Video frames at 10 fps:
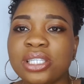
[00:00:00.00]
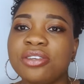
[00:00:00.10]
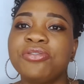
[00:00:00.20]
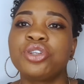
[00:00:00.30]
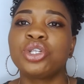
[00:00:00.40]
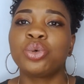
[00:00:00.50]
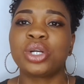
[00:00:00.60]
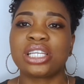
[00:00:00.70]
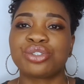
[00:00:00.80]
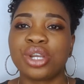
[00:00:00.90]
If you don't know
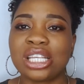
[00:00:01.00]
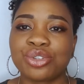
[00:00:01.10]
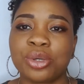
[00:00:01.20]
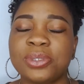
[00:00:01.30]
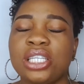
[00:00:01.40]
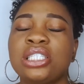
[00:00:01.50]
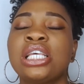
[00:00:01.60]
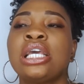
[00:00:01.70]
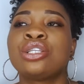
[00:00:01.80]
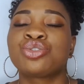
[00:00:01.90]
what a transcript
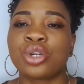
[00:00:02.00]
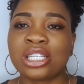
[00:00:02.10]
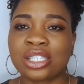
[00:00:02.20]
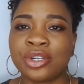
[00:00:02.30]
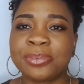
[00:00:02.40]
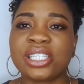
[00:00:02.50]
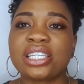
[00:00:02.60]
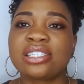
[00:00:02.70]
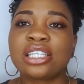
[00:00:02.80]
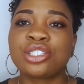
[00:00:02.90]
is a